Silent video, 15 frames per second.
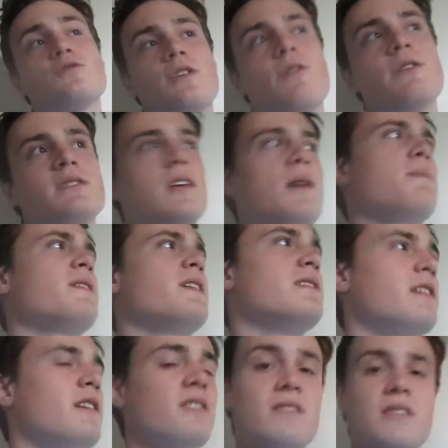They always come, and then
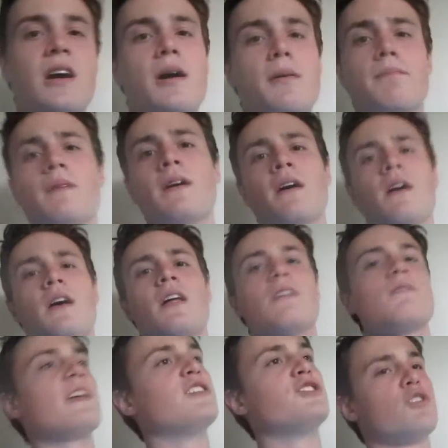they come
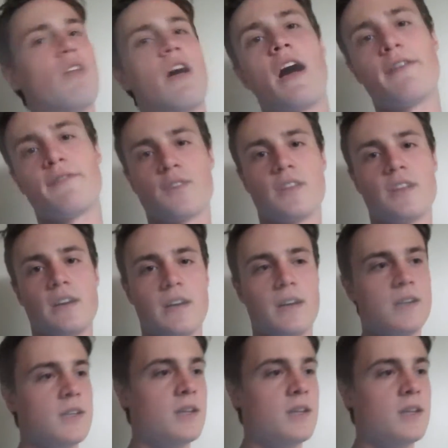late July for the